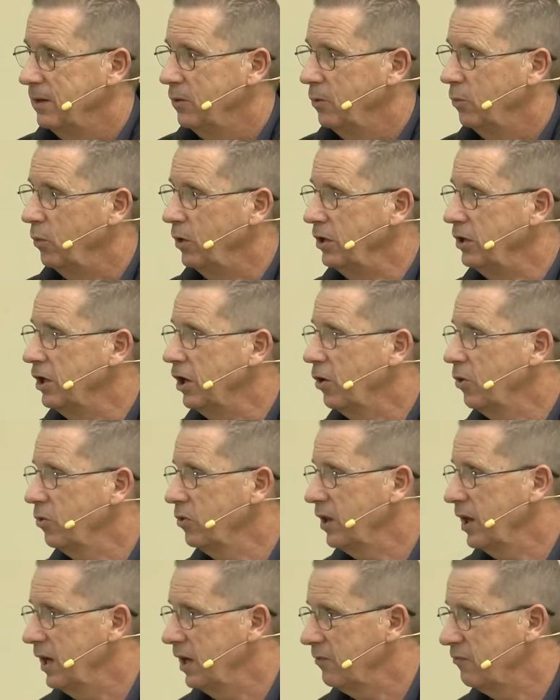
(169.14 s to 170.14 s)
We know
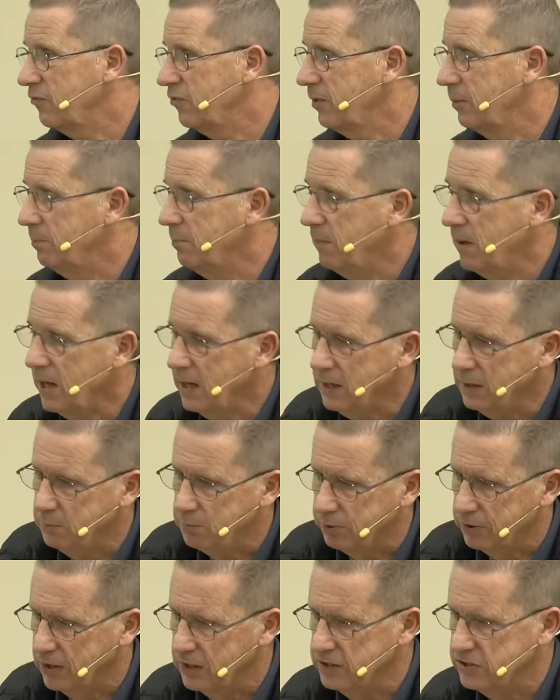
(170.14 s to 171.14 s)
that from many
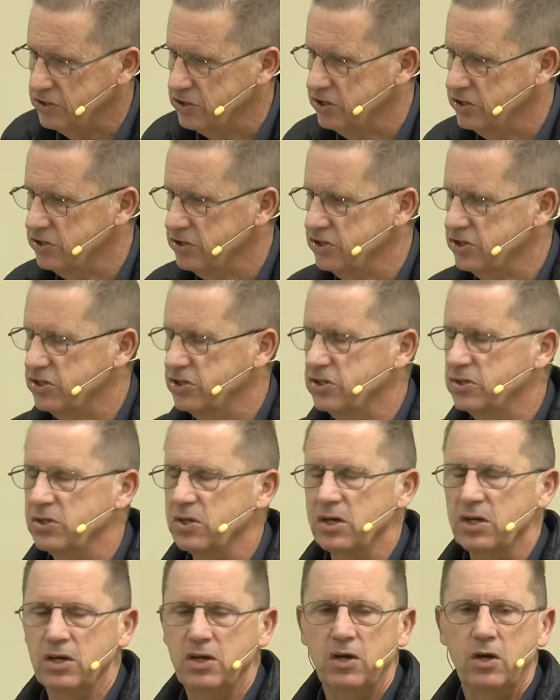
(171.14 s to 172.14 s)
places.
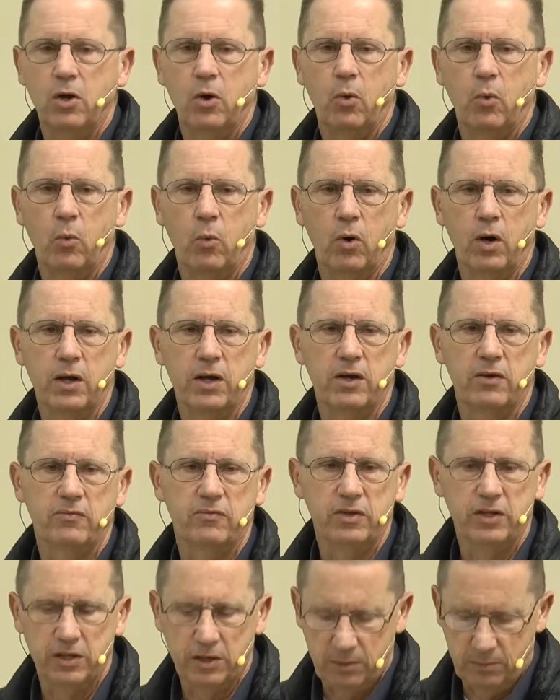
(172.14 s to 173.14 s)
One
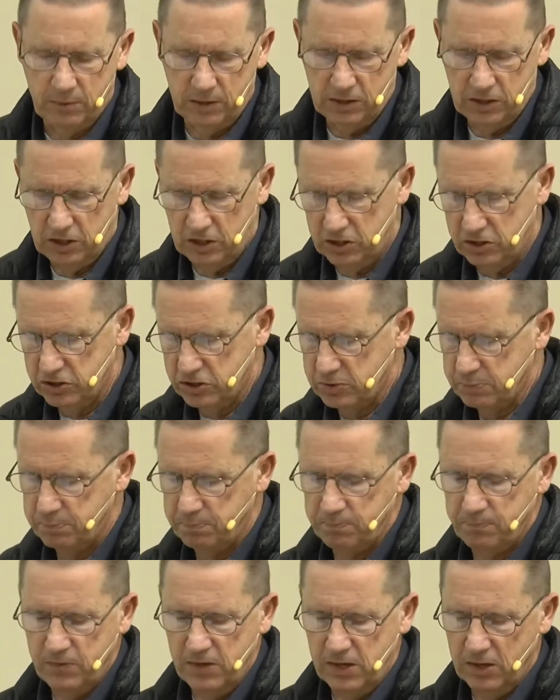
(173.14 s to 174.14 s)
of them is
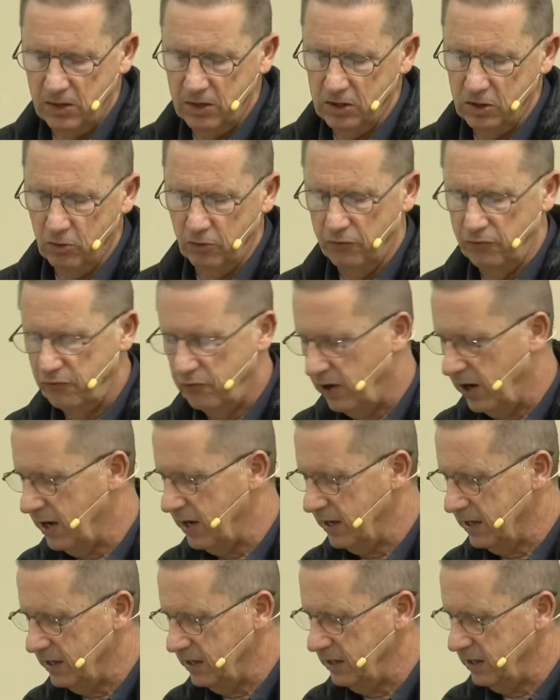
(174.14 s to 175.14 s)
you'll
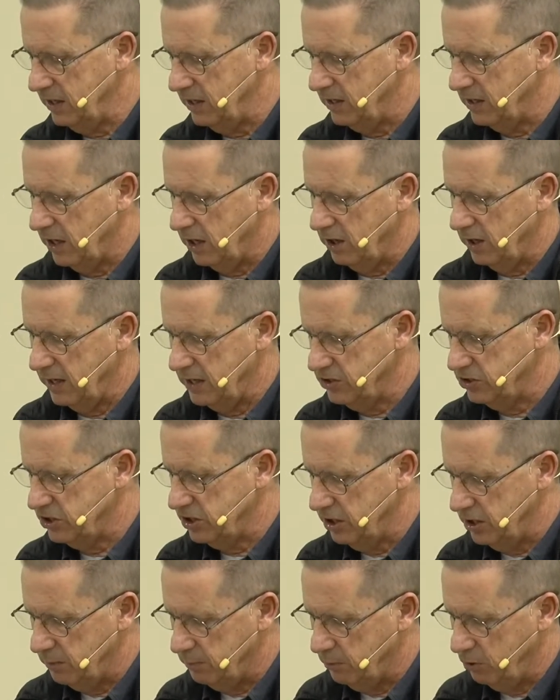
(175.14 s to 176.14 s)
find, and I'll
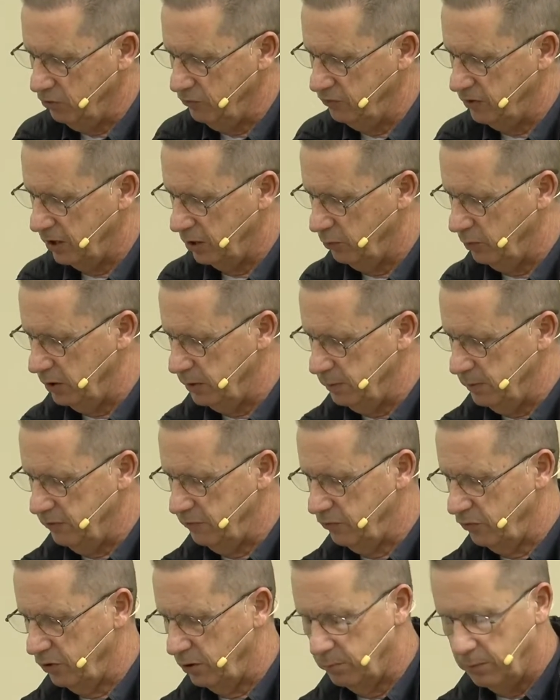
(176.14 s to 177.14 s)
ask you to move there with me
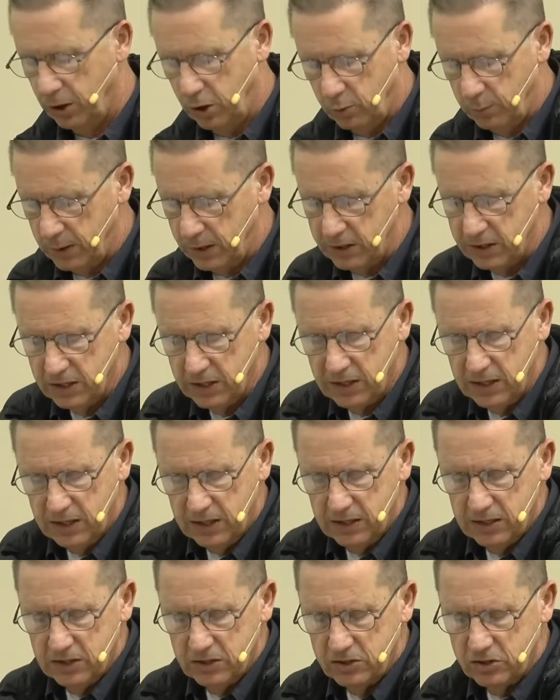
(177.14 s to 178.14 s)
for a moment,
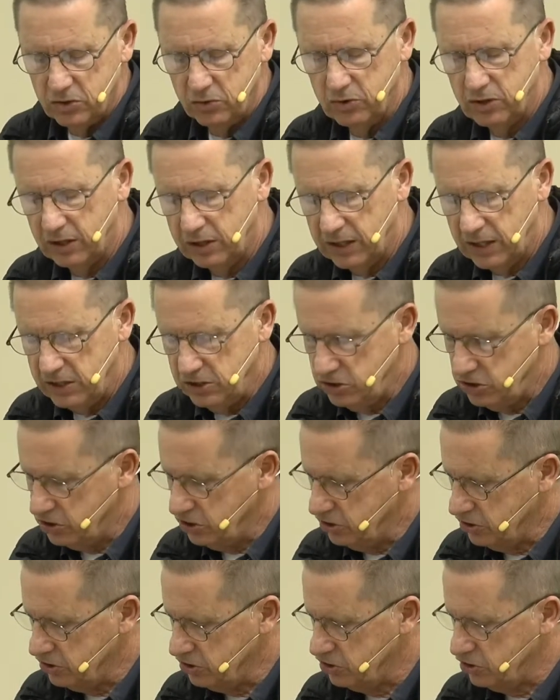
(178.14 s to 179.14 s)
to
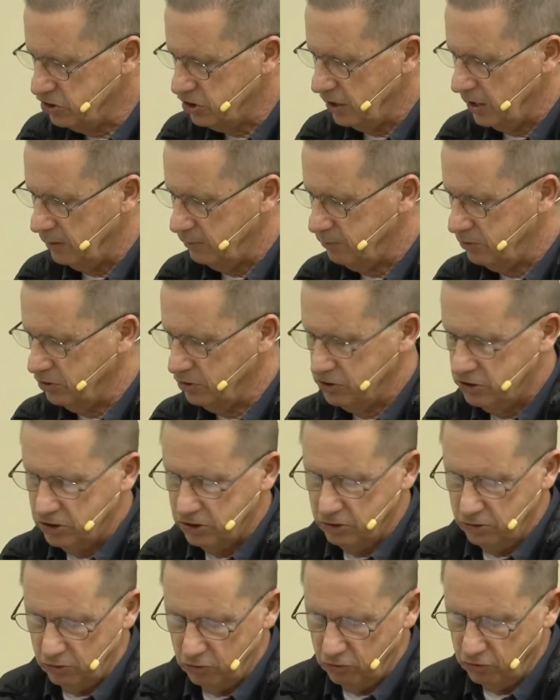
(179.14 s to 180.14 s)
Galatians chapter
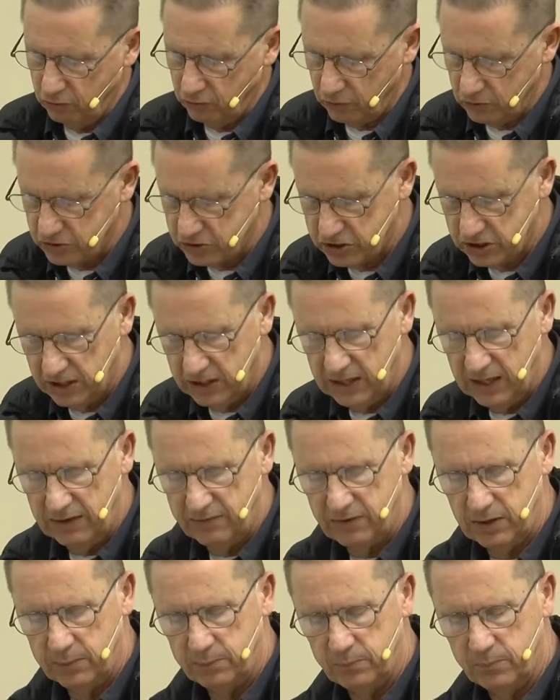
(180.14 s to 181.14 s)
2, verse
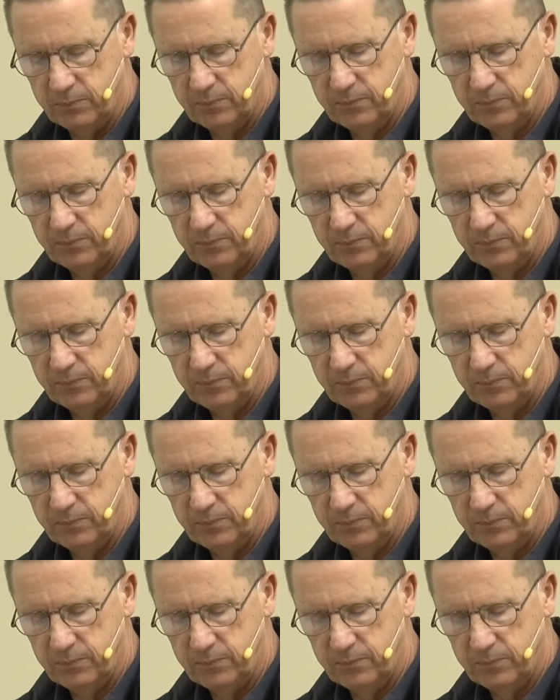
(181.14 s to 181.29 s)
11